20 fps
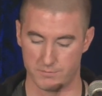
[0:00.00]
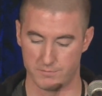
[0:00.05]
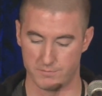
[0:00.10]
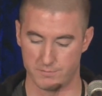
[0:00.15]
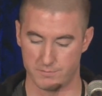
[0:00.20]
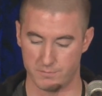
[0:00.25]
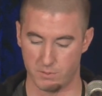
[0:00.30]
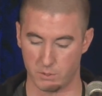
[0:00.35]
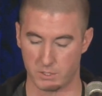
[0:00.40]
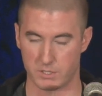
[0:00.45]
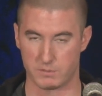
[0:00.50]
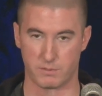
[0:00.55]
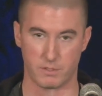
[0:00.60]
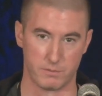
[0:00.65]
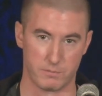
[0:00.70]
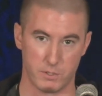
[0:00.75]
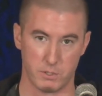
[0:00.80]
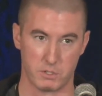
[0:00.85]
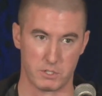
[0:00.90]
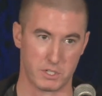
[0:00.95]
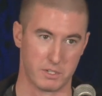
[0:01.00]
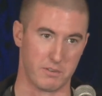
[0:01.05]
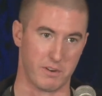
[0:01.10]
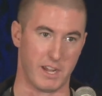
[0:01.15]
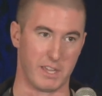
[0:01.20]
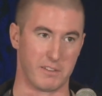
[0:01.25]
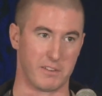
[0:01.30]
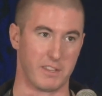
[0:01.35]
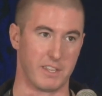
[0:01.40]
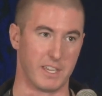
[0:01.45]
focus for the future
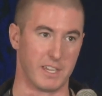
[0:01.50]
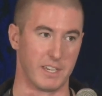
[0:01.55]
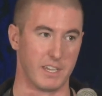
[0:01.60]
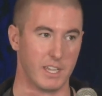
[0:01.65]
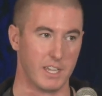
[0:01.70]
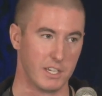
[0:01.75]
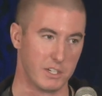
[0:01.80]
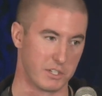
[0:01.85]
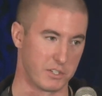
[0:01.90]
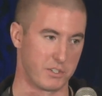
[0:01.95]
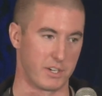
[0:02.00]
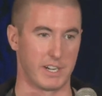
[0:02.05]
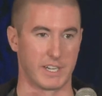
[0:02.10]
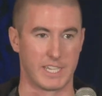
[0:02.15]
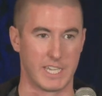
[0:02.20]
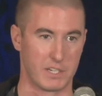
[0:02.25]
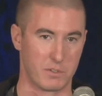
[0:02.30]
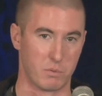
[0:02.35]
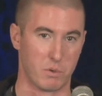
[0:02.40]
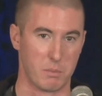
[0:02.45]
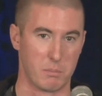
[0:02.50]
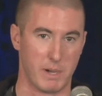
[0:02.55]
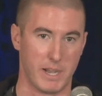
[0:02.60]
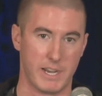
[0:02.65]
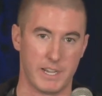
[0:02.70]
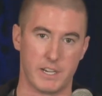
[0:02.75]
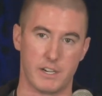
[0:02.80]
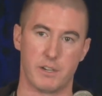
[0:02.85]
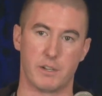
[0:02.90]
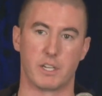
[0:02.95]
rather than just trying to catch one
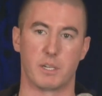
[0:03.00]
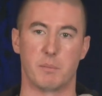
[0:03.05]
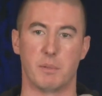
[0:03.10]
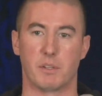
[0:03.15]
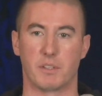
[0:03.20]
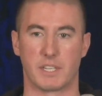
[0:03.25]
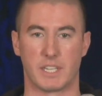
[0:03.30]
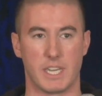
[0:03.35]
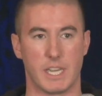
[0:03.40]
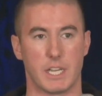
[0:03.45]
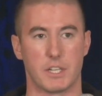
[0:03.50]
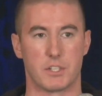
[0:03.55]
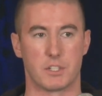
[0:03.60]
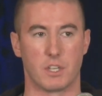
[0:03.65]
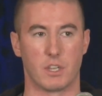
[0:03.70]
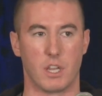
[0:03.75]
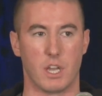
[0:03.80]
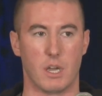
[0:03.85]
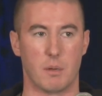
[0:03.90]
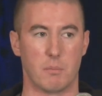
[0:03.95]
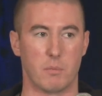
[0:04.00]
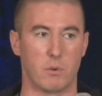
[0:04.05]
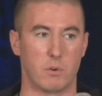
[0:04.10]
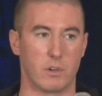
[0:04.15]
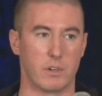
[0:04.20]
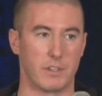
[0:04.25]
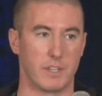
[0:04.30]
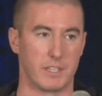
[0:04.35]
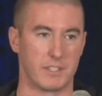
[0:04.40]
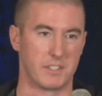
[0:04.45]
binary. You're going to be able to catch a lot
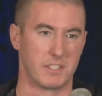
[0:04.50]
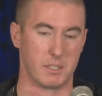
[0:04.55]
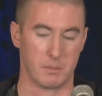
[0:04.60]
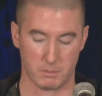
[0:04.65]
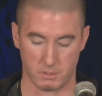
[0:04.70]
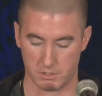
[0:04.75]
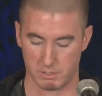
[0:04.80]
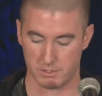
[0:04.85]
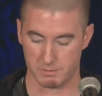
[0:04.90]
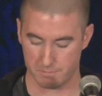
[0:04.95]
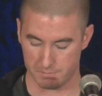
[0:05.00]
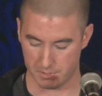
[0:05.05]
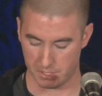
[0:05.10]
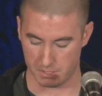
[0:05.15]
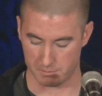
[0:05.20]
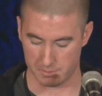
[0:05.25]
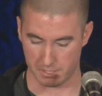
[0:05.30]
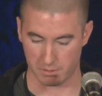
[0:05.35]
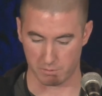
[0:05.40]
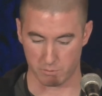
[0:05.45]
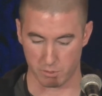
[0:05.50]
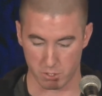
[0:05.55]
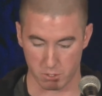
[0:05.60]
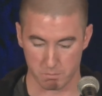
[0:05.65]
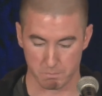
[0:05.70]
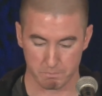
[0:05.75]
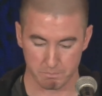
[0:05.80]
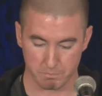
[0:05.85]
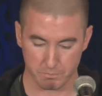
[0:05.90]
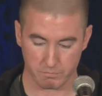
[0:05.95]
more that's similar down the road.